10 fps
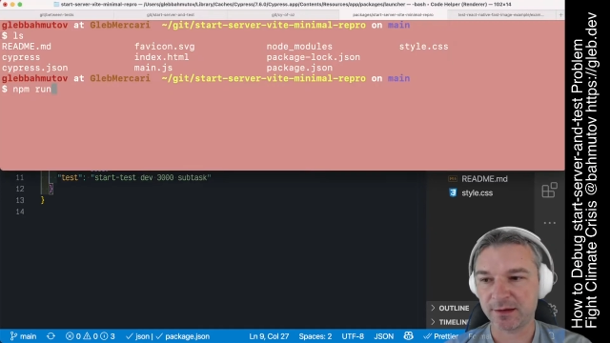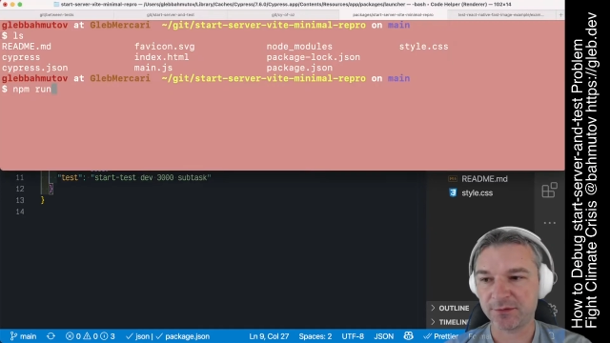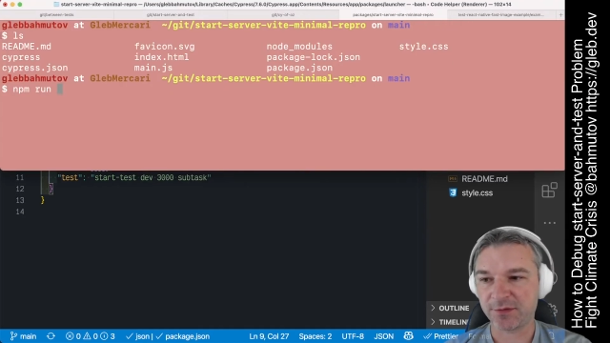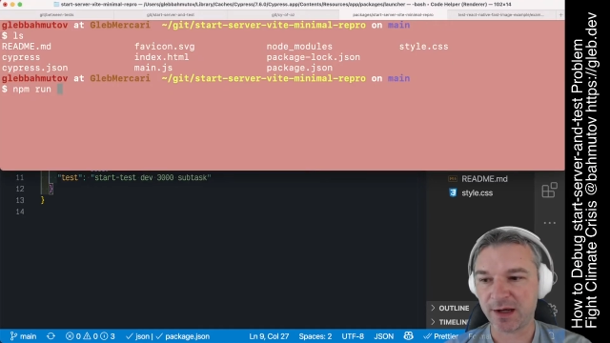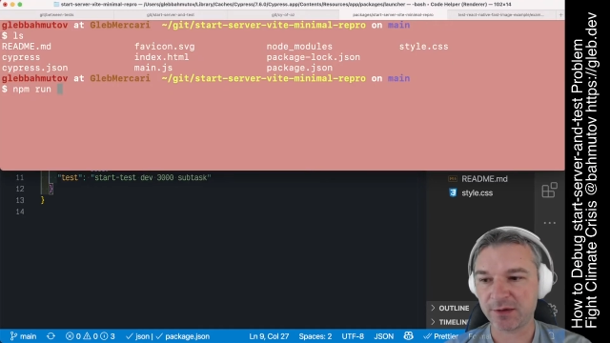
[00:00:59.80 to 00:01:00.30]

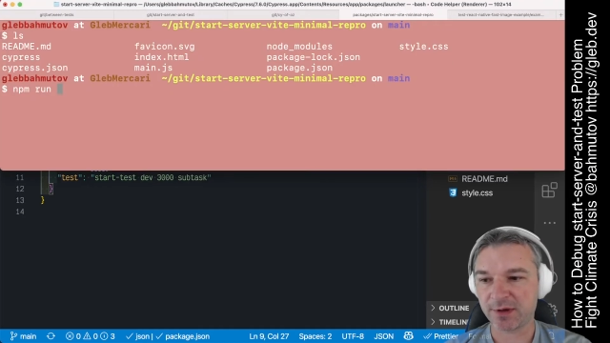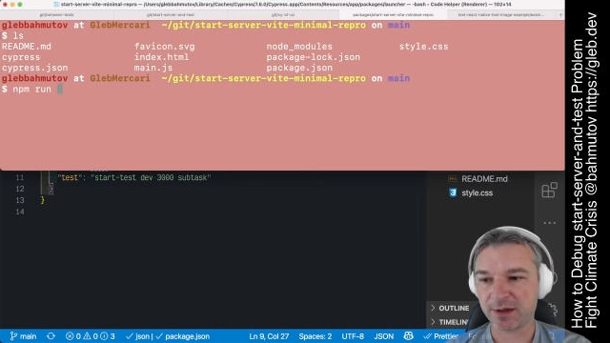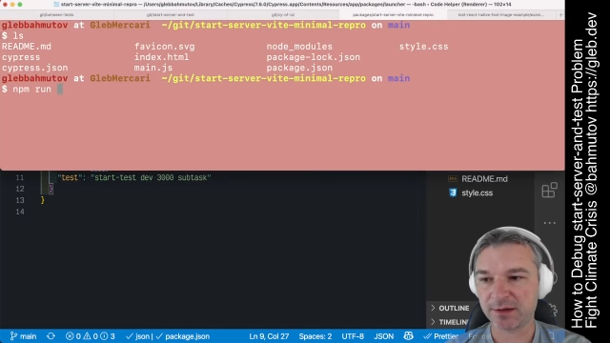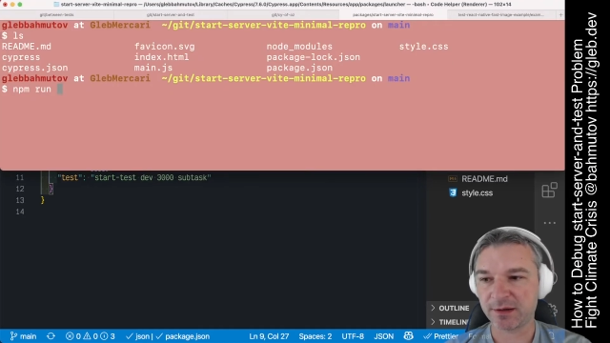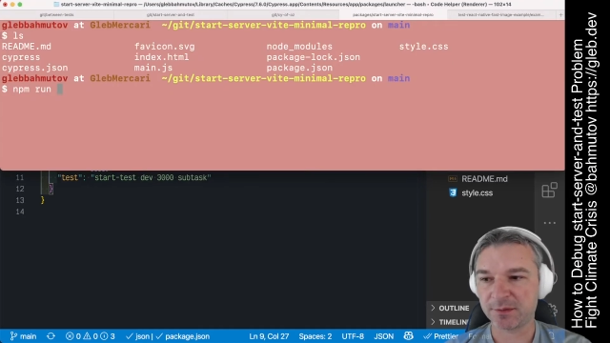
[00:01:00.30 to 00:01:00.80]
If I
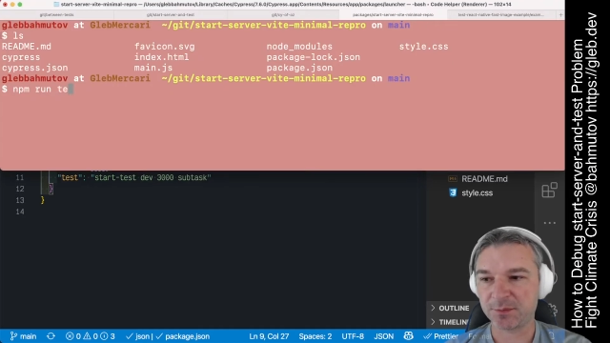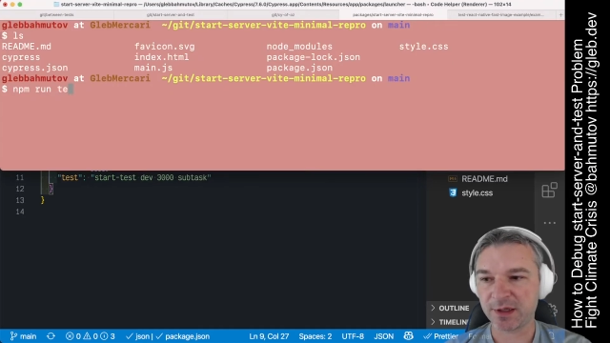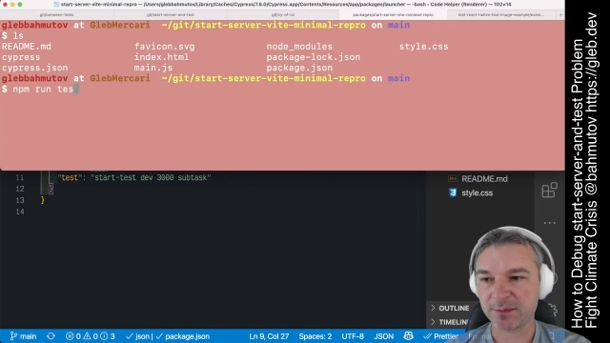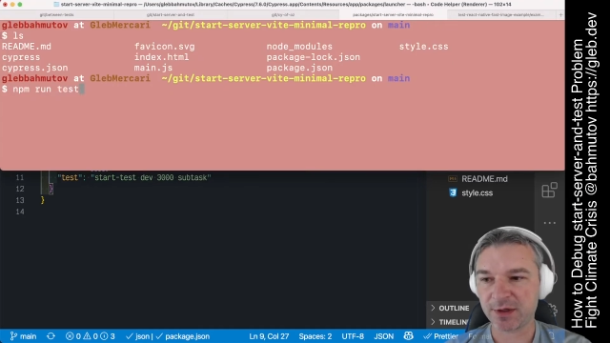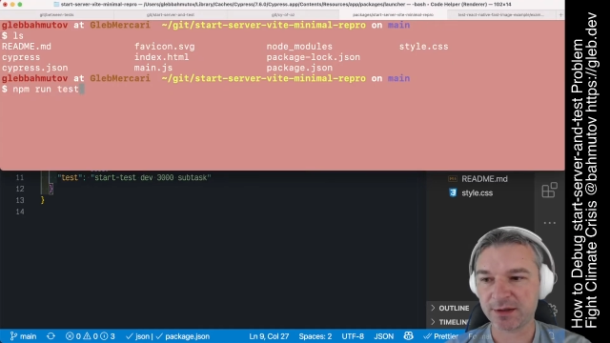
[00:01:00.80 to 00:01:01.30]
run
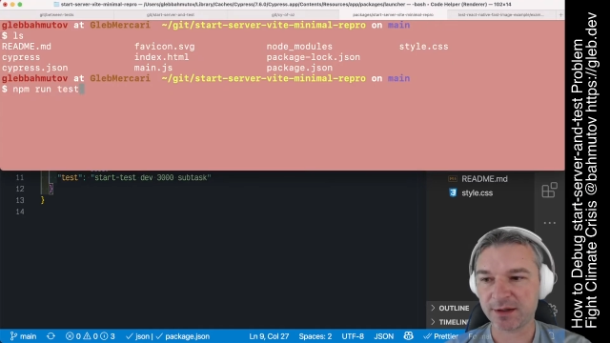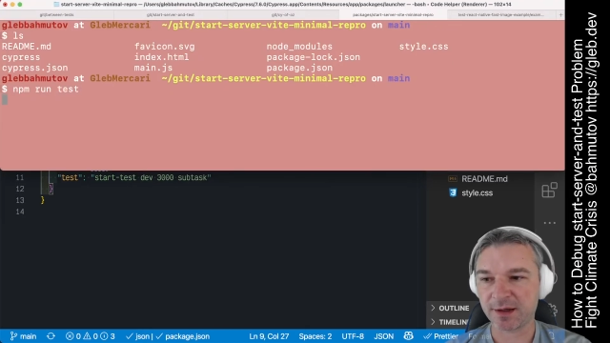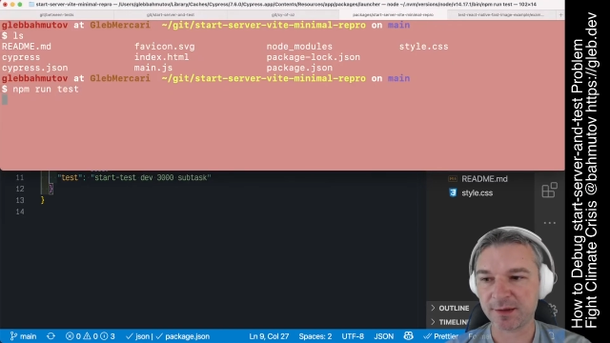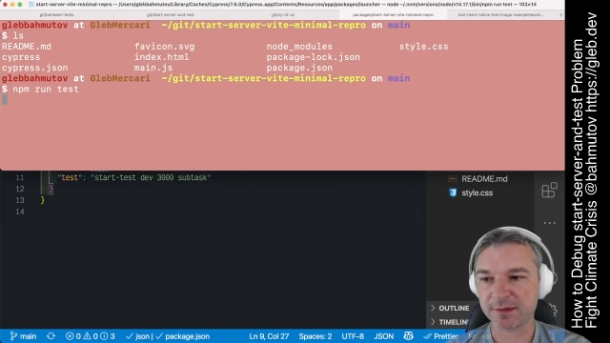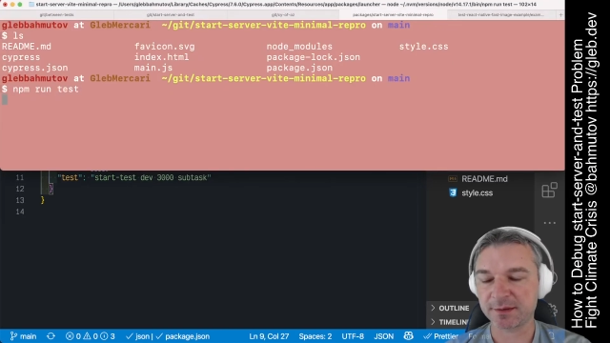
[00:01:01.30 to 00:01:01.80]
npm run
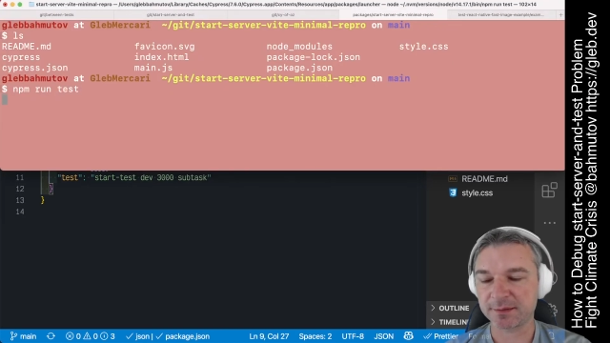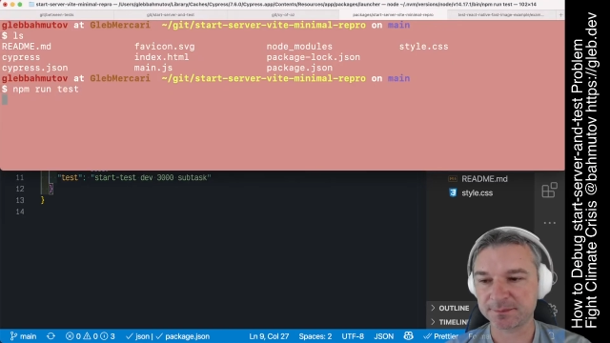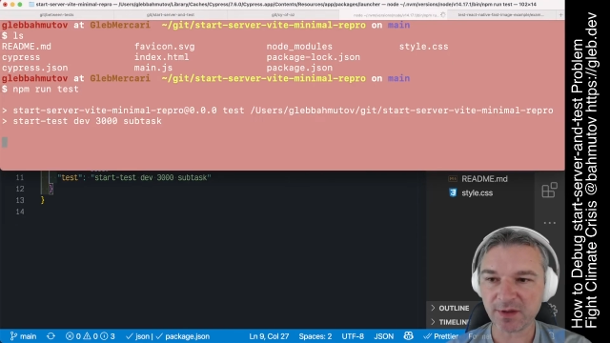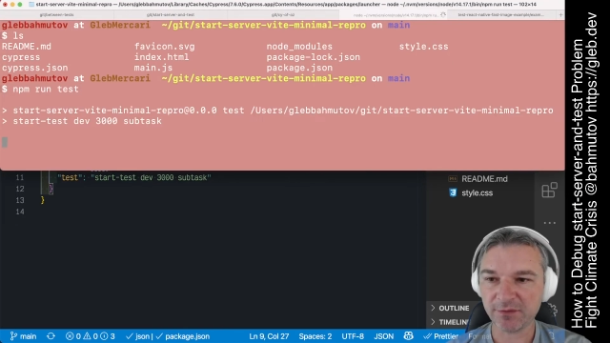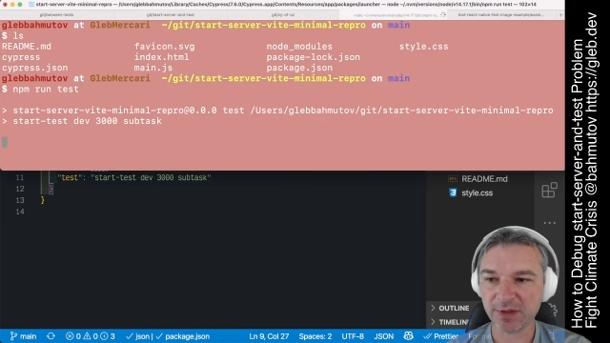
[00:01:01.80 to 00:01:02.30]
test,
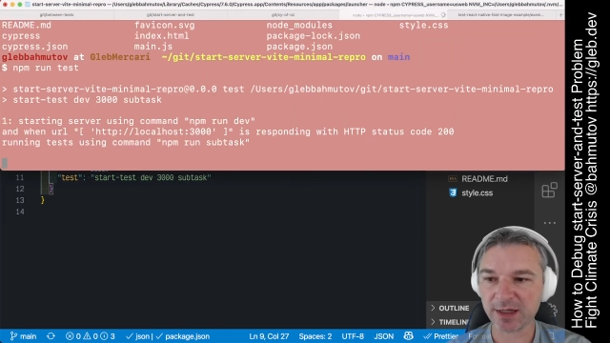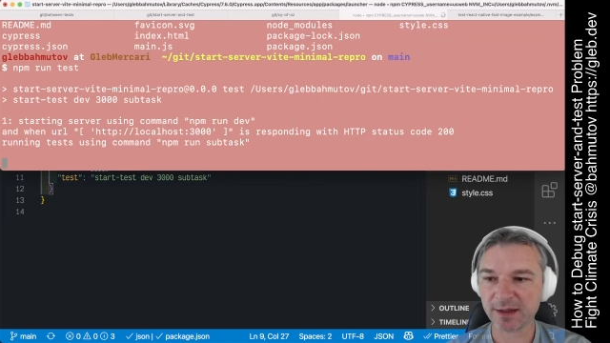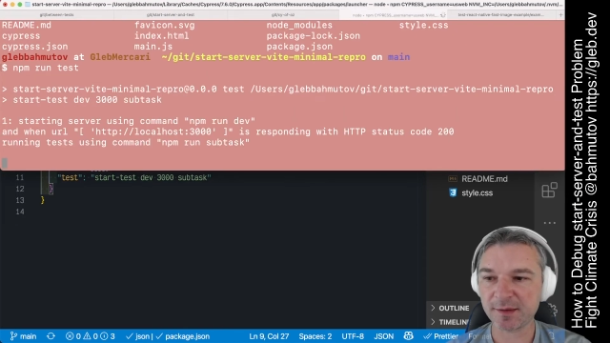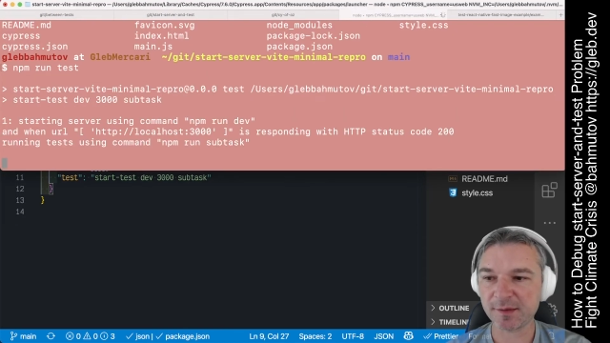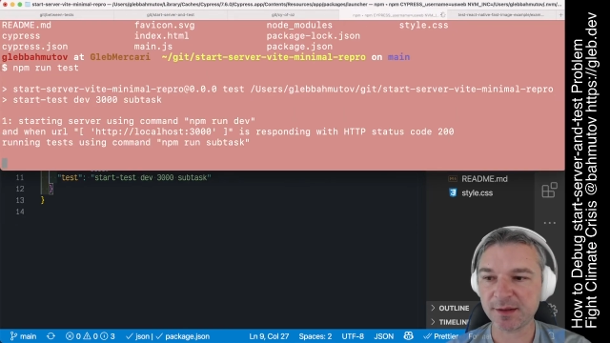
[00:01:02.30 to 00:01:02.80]
then I
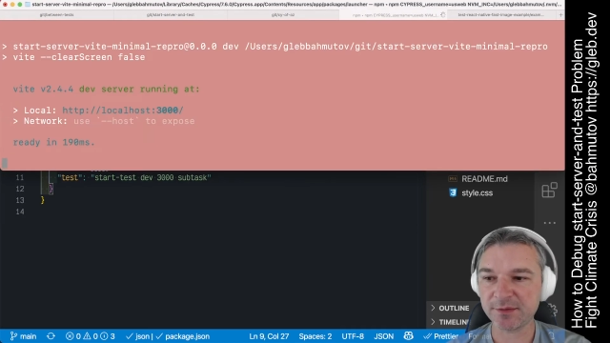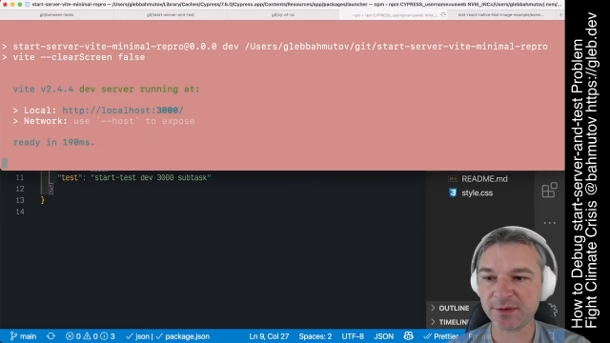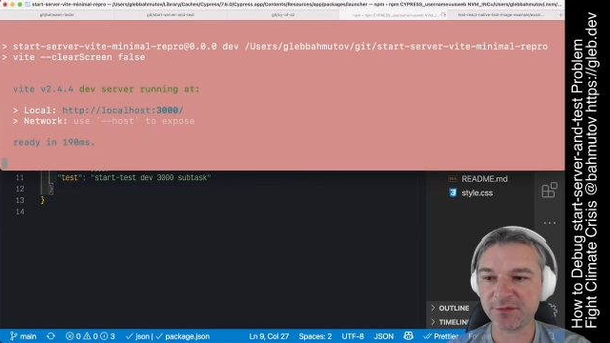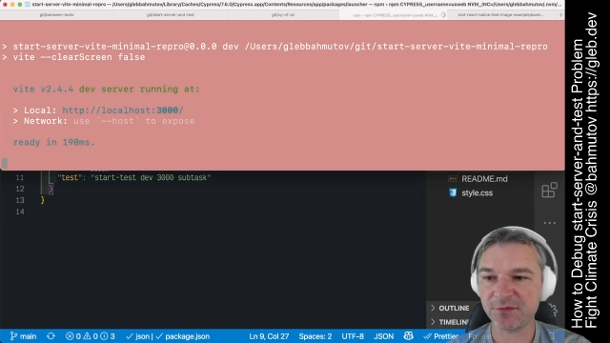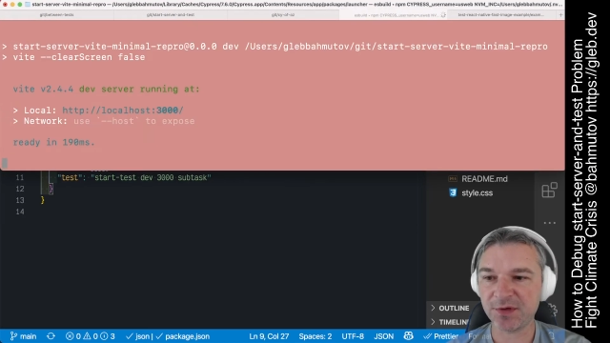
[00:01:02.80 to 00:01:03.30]
can see
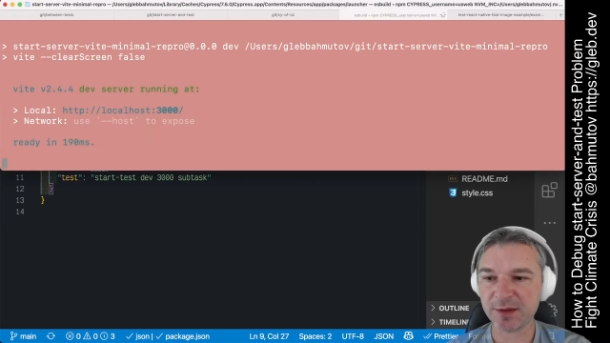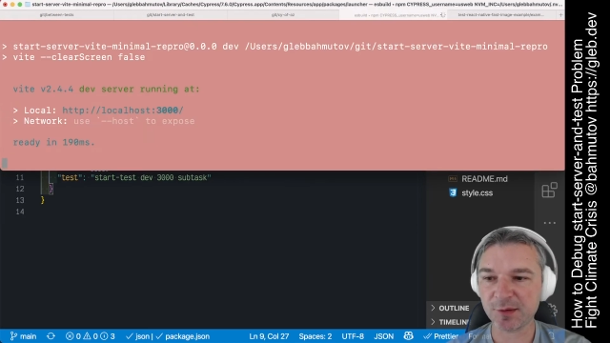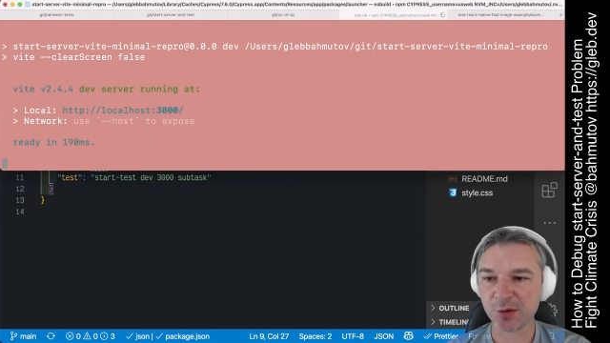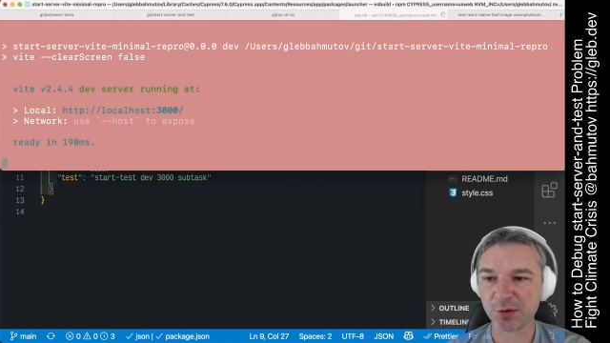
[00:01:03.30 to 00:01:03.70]
the Vite